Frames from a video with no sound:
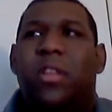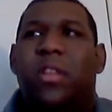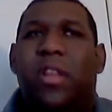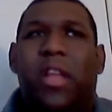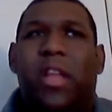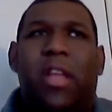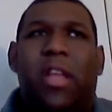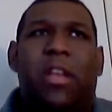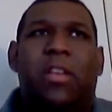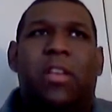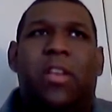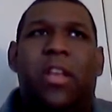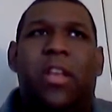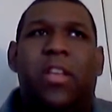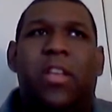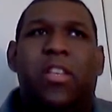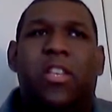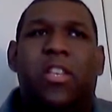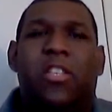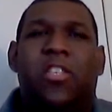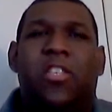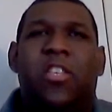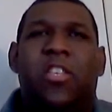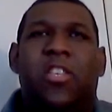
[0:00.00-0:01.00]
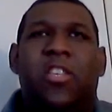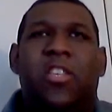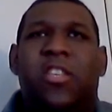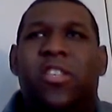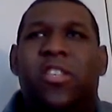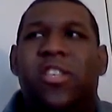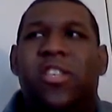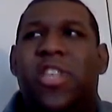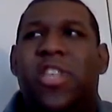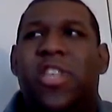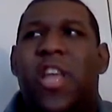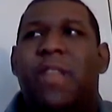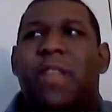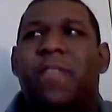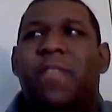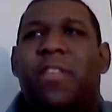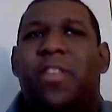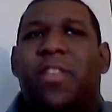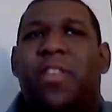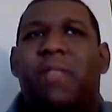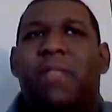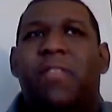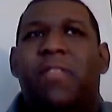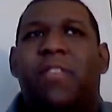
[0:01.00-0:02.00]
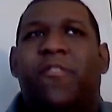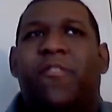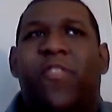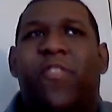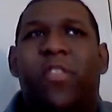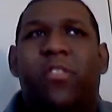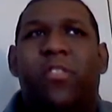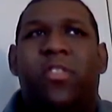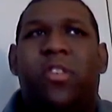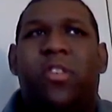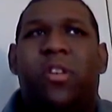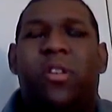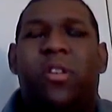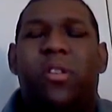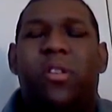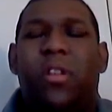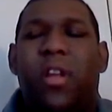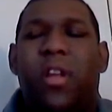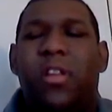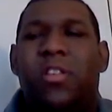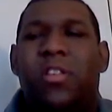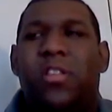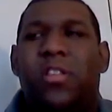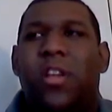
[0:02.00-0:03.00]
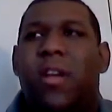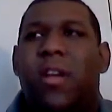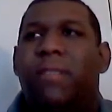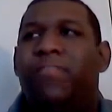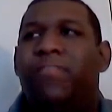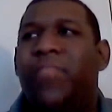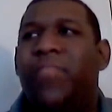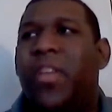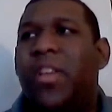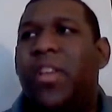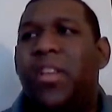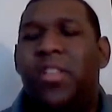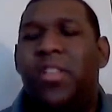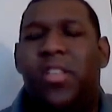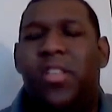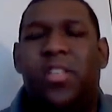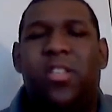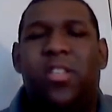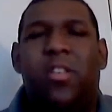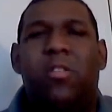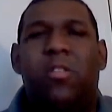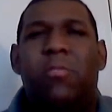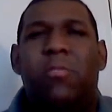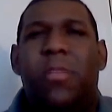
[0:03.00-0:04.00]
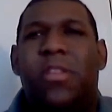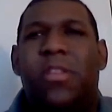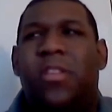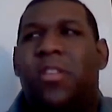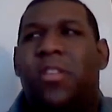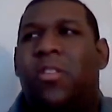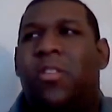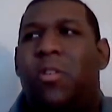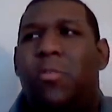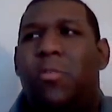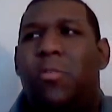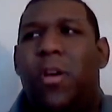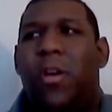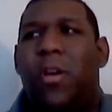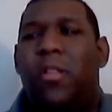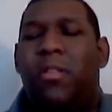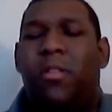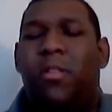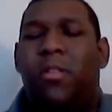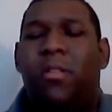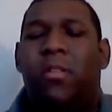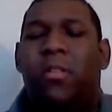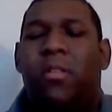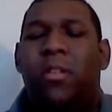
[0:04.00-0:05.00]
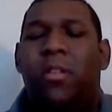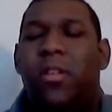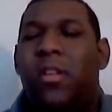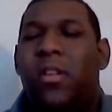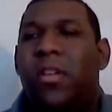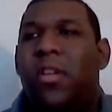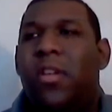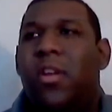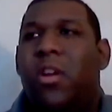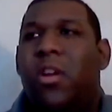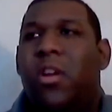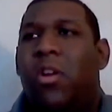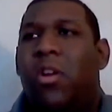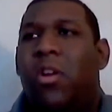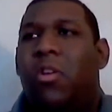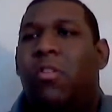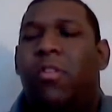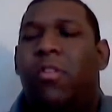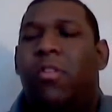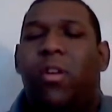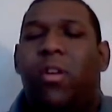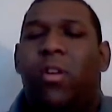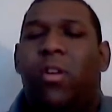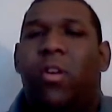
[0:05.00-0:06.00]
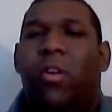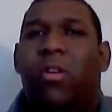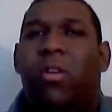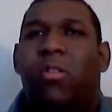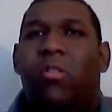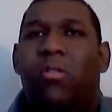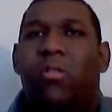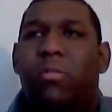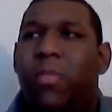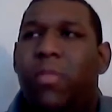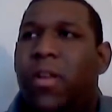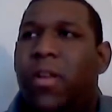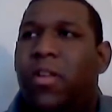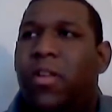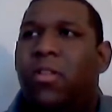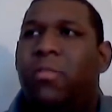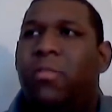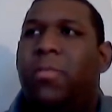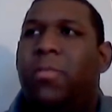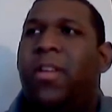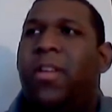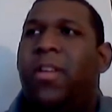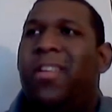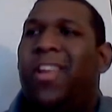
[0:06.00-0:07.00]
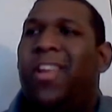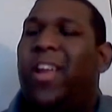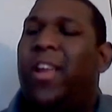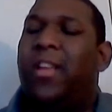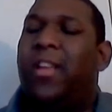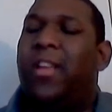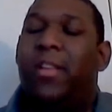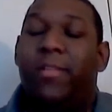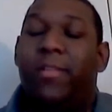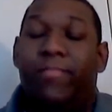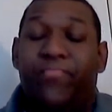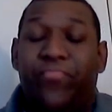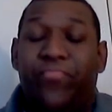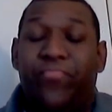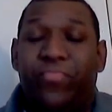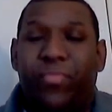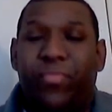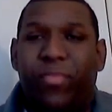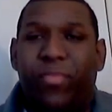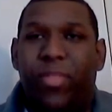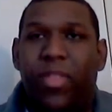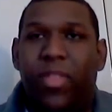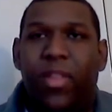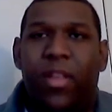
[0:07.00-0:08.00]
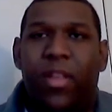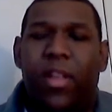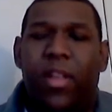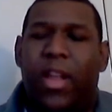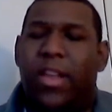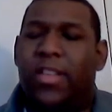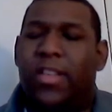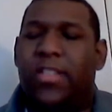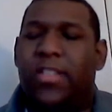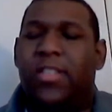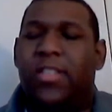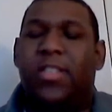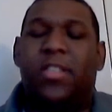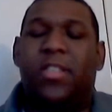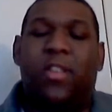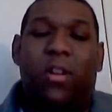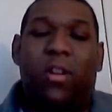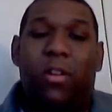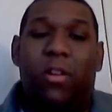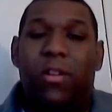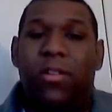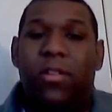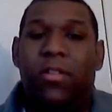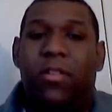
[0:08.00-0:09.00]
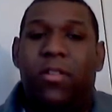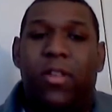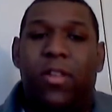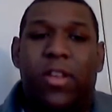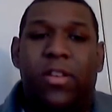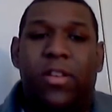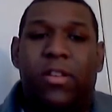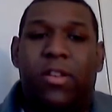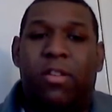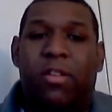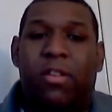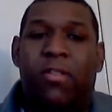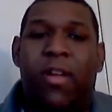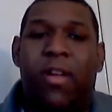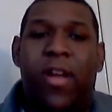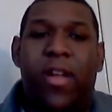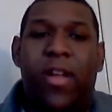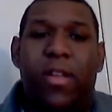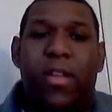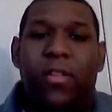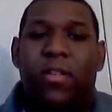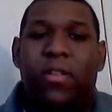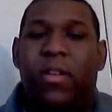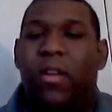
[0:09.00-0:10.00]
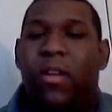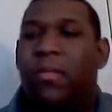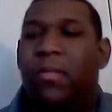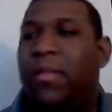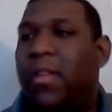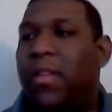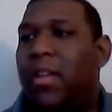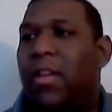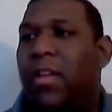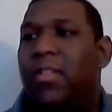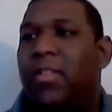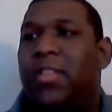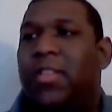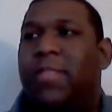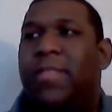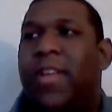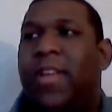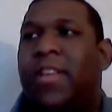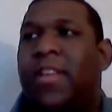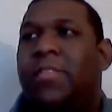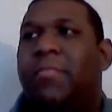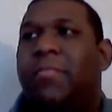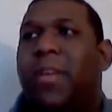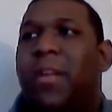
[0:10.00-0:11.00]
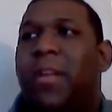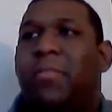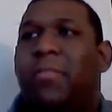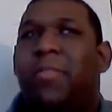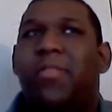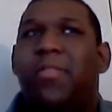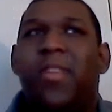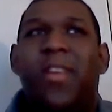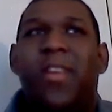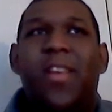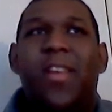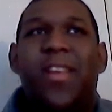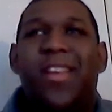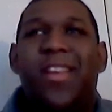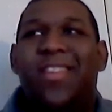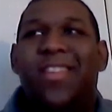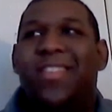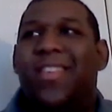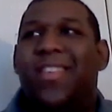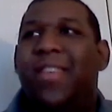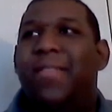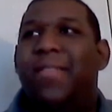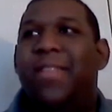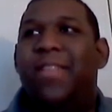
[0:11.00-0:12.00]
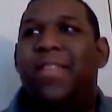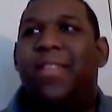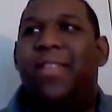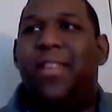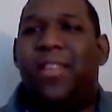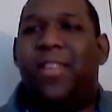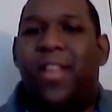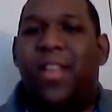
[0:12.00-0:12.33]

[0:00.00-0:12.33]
they did succeed in saving the future and stuff, she still misses her mother, her home a little bit. Like this is just her, you know, and her crying, you know, how she even asked Mama. She even